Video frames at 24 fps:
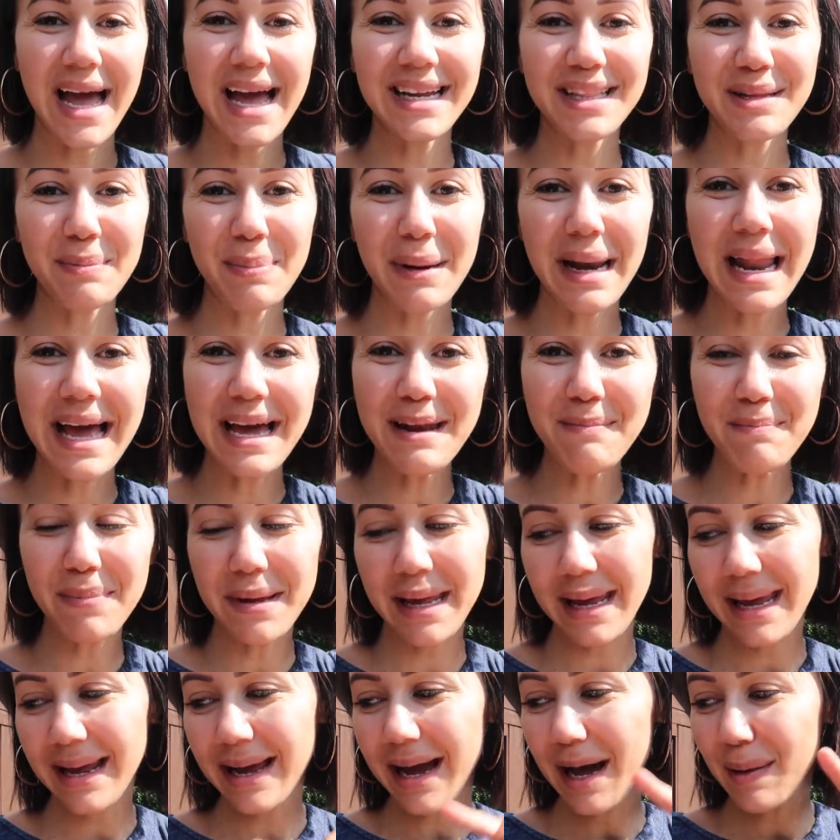And the plan
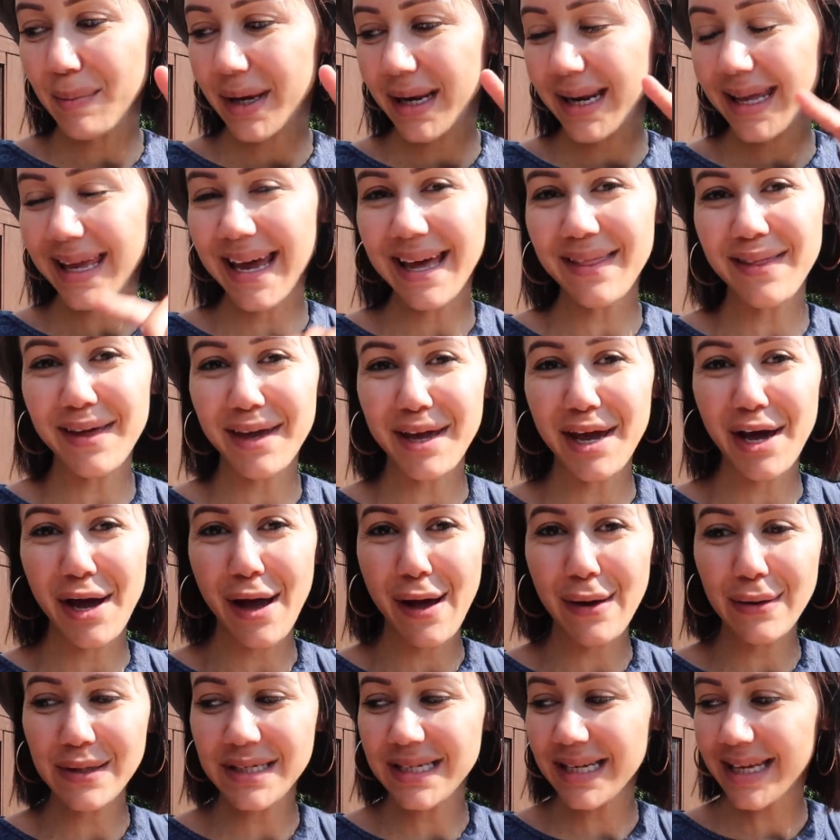being I'm going to get the
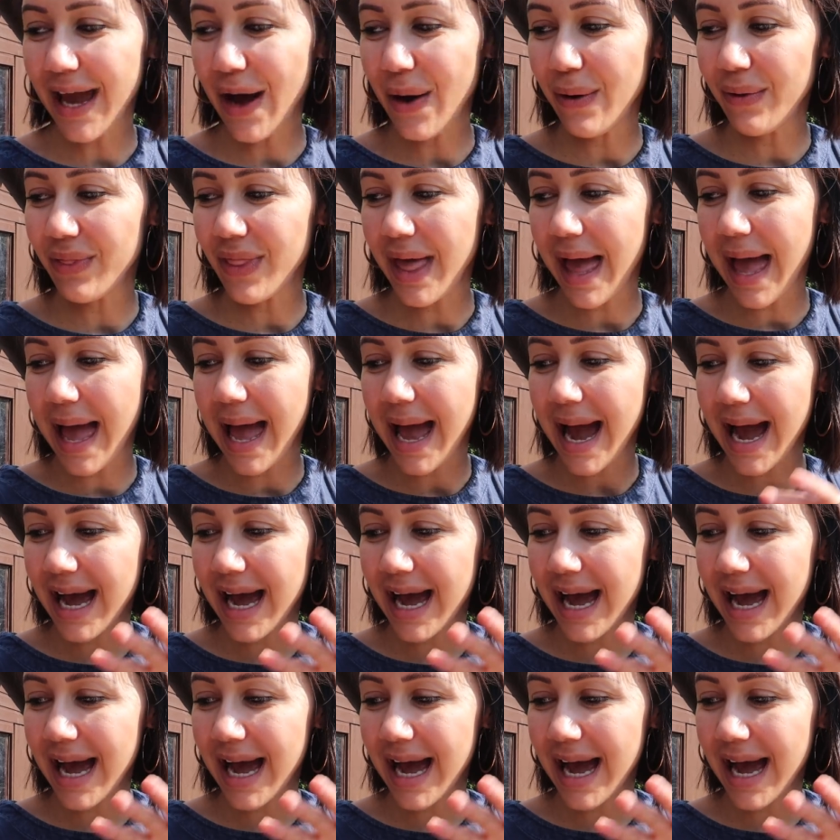girls to get on there